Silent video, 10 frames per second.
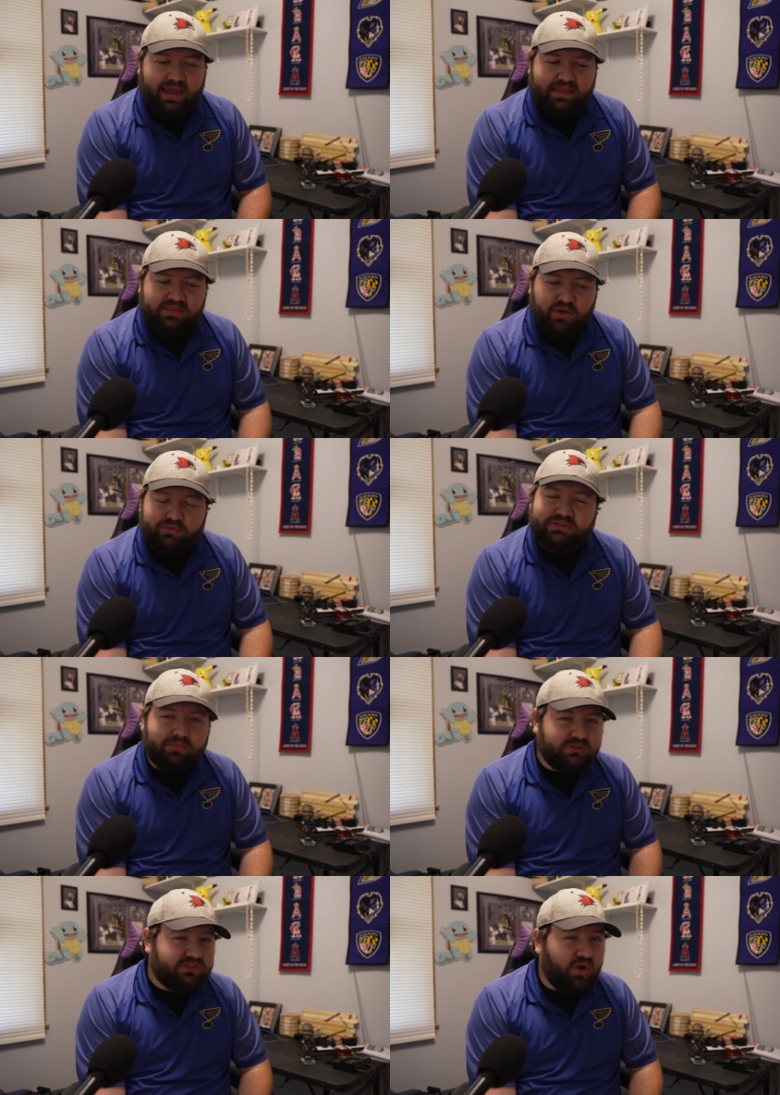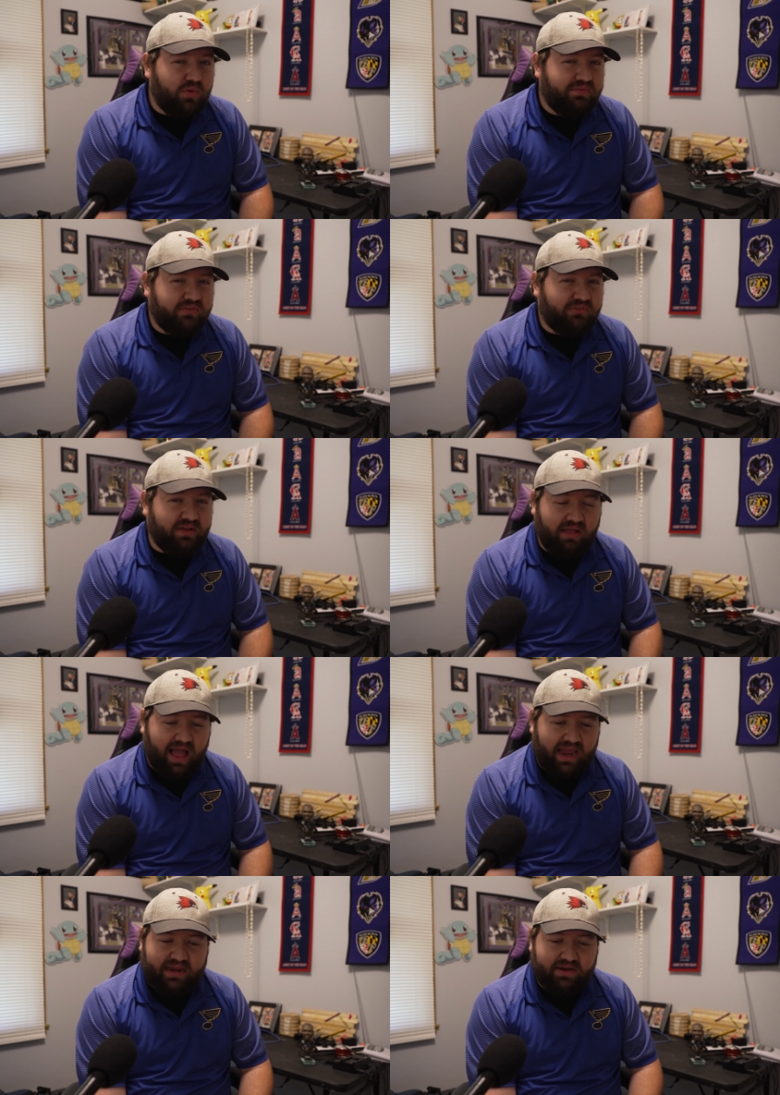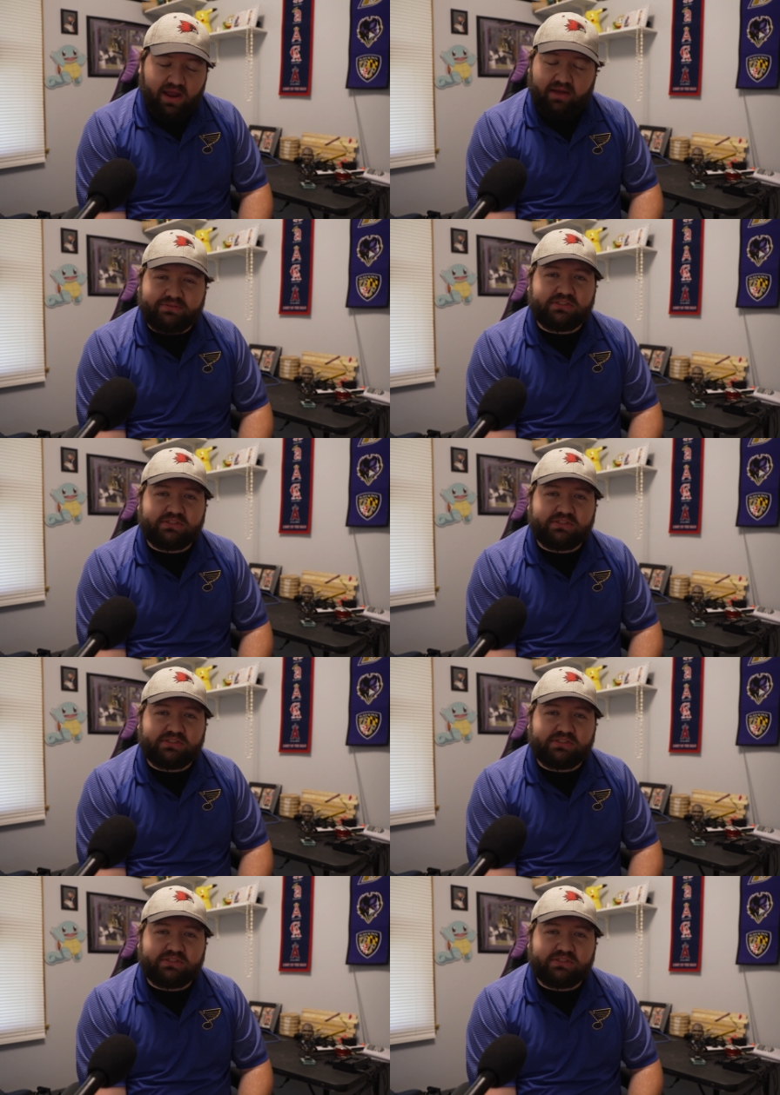and those numbers don't even feel high enough.